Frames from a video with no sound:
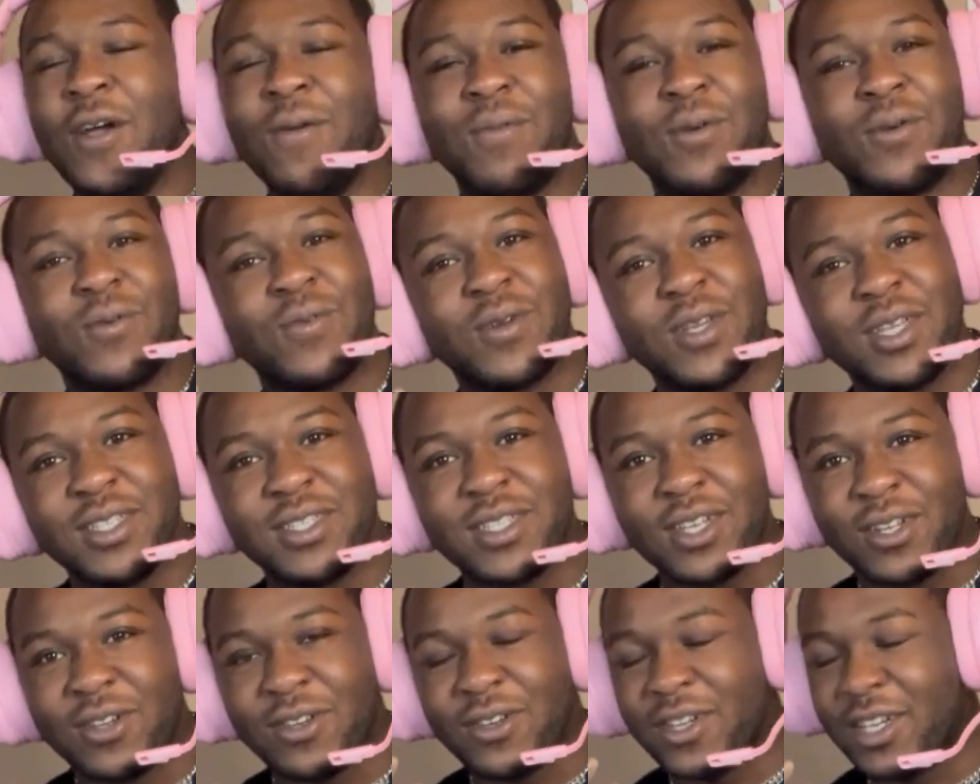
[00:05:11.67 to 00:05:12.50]
but rings
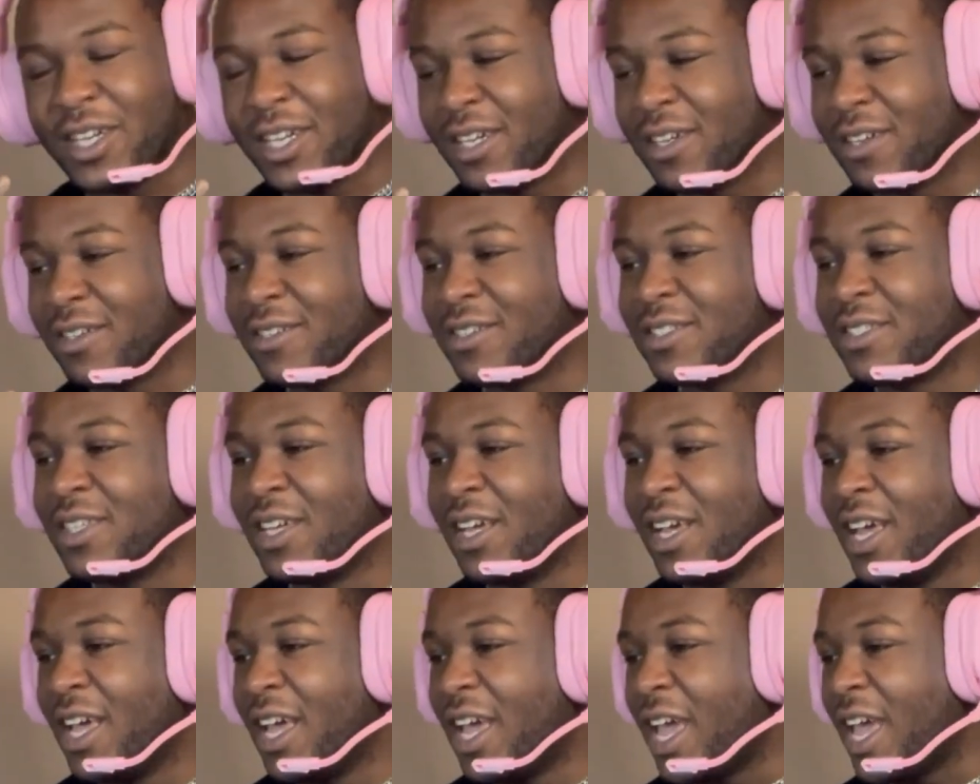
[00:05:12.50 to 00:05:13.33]
on her ears,
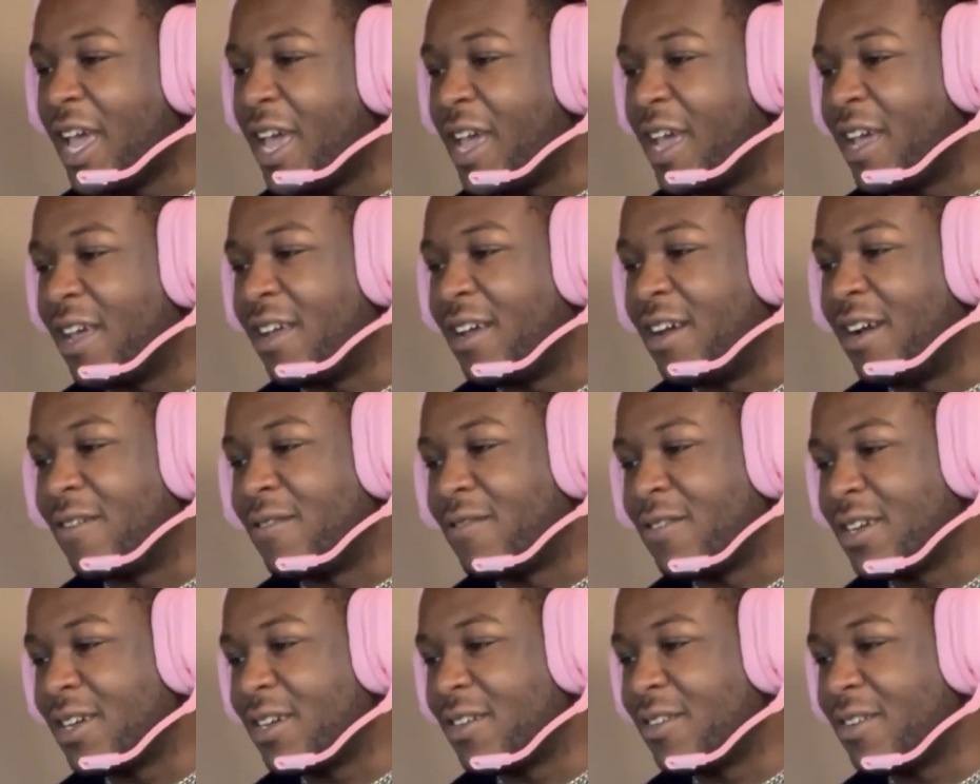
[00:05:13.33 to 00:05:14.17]
and a
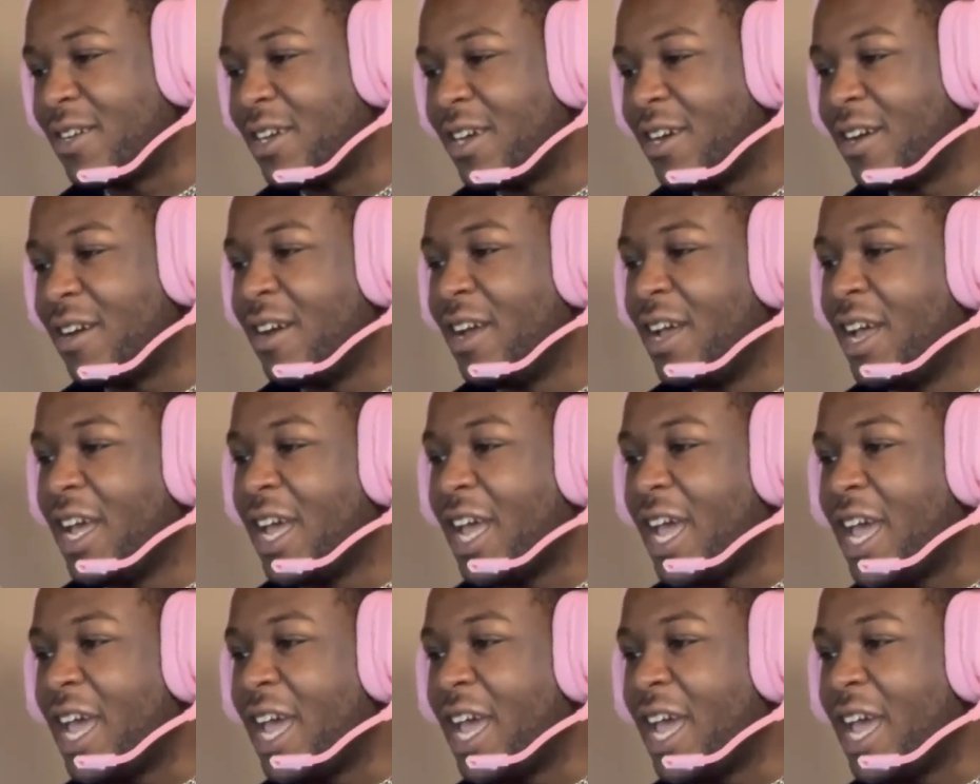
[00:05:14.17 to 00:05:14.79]
ring on her ear.